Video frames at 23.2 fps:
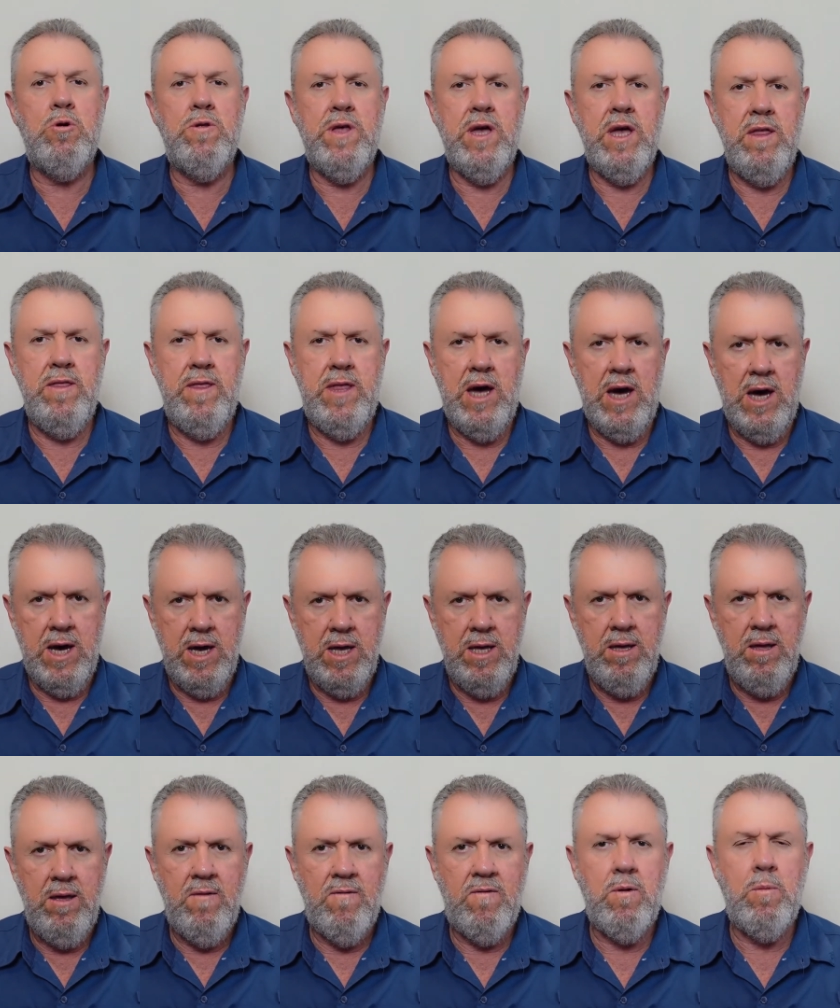they die
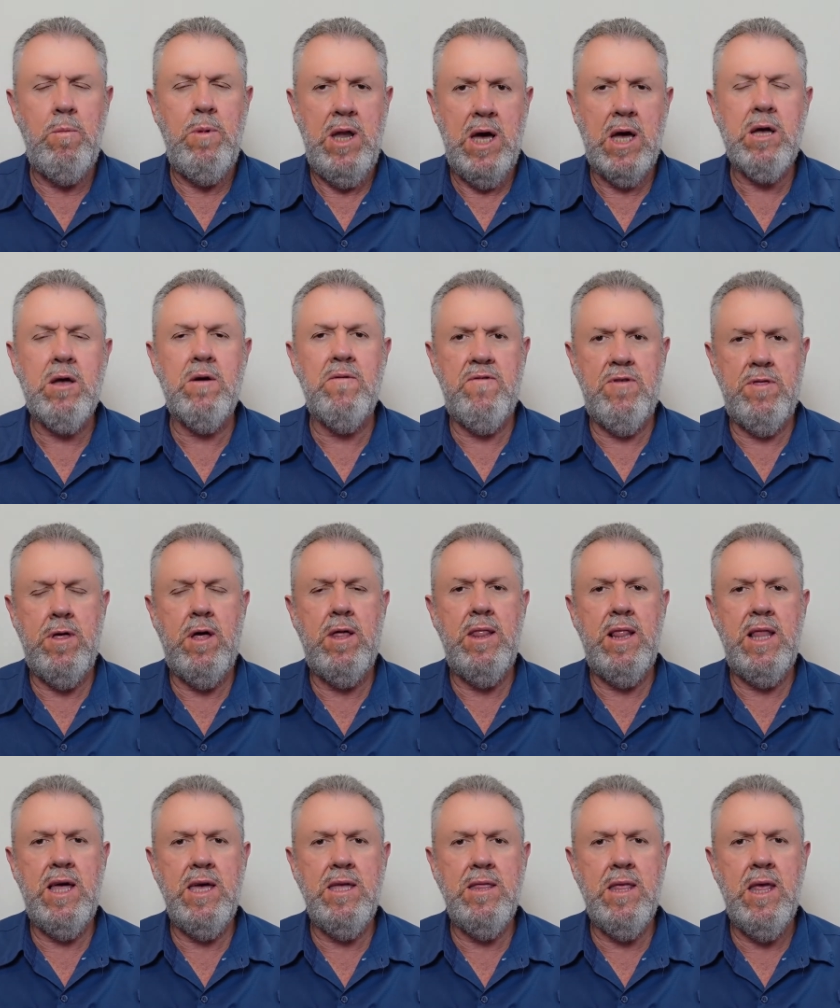from lack of
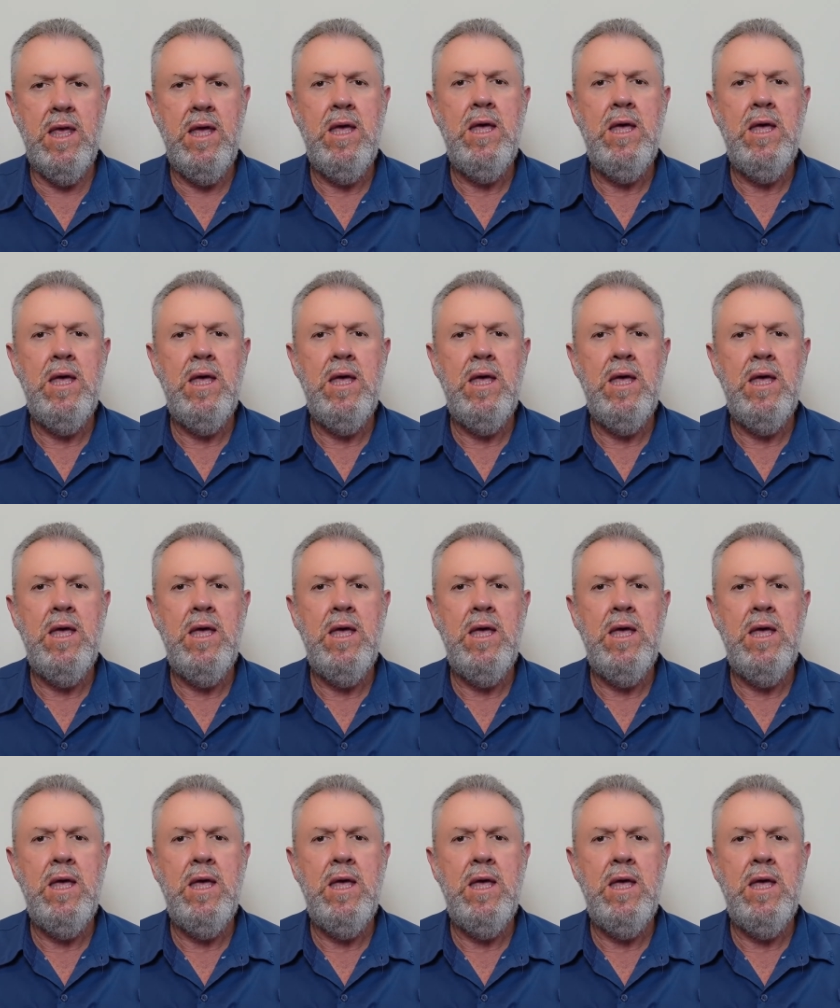sunlight